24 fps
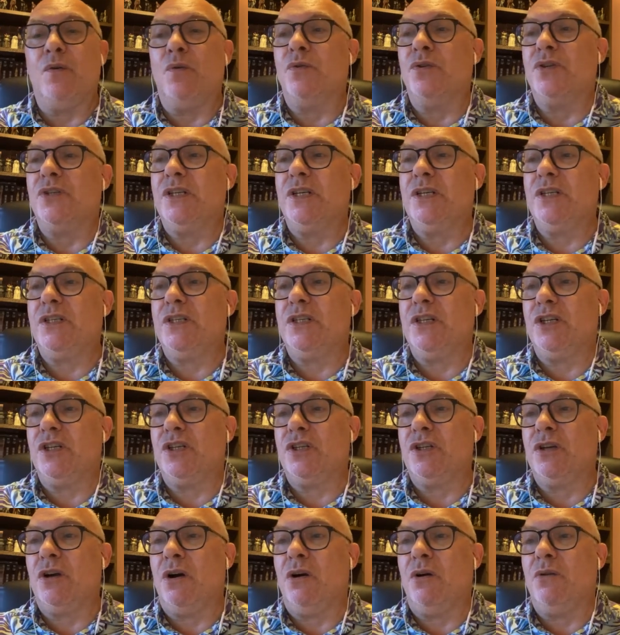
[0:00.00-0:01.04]
of an
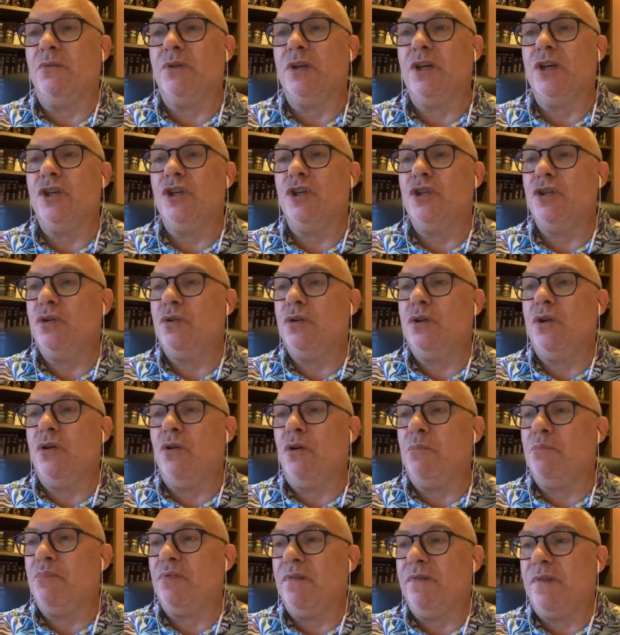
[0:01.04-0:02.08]
autistic child should
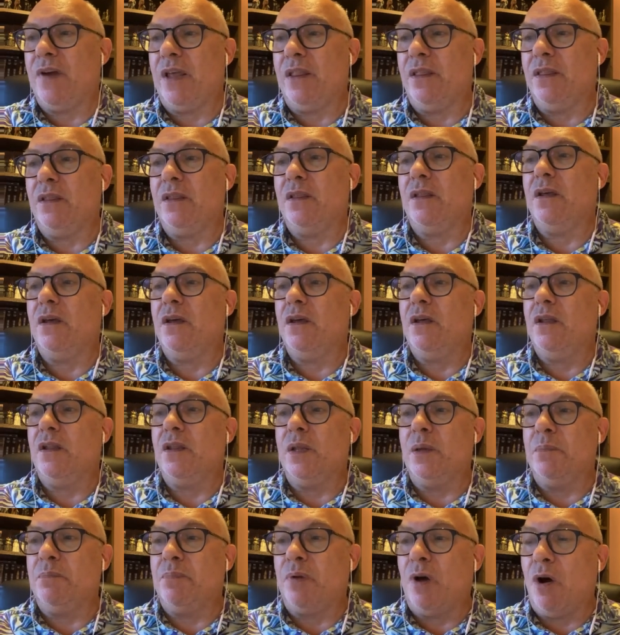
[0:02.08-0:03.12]
not prevent
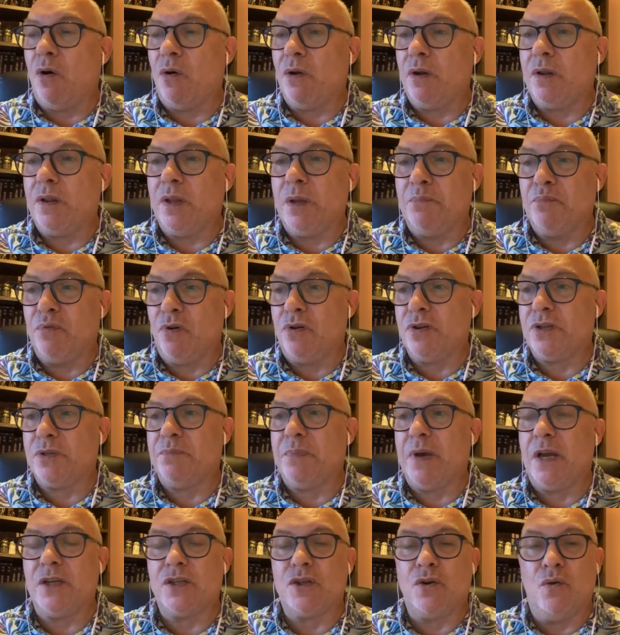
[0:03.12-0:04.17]
the
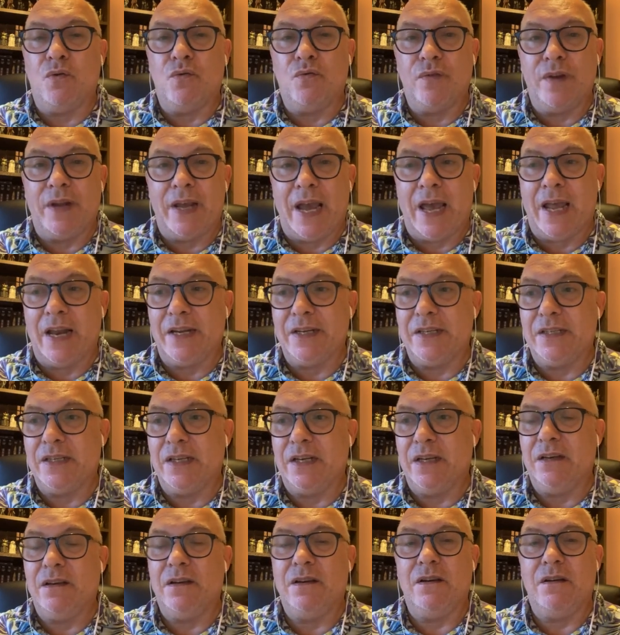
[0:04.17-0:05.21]
prospect or
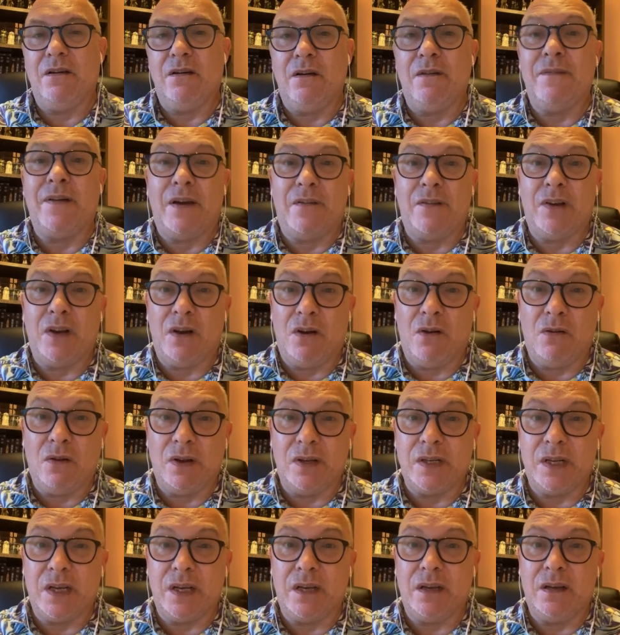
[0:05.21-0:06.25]
reality of having a
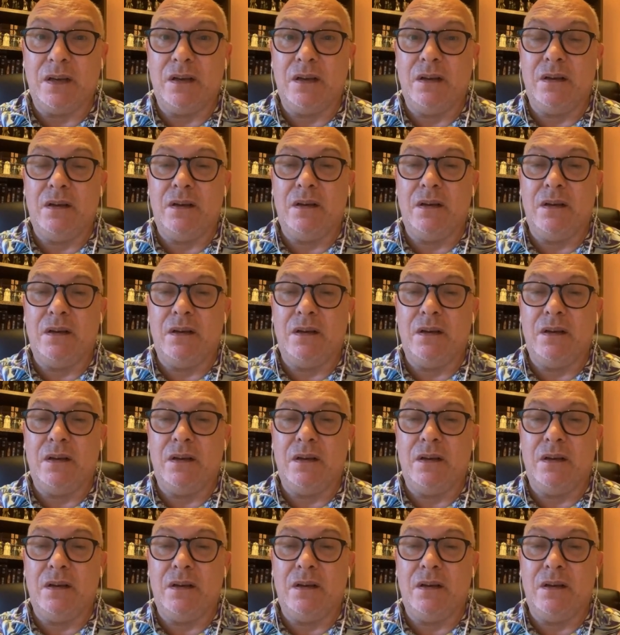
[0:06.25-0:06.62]
holiday.